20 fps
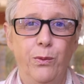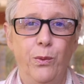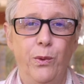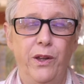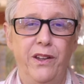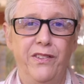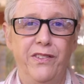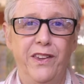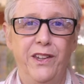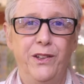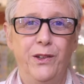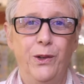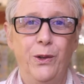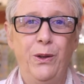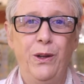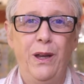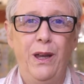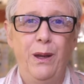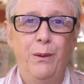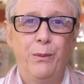one is they don't
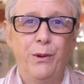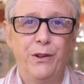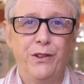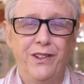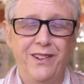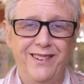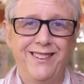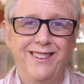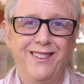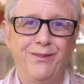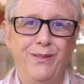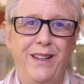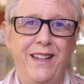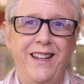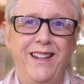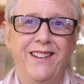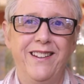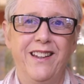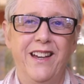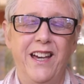
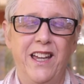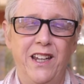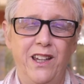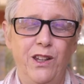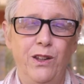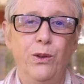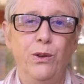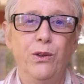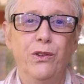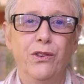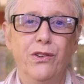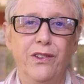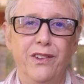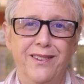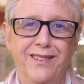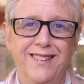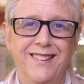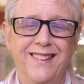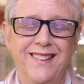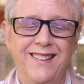participate in kind of
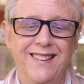useless,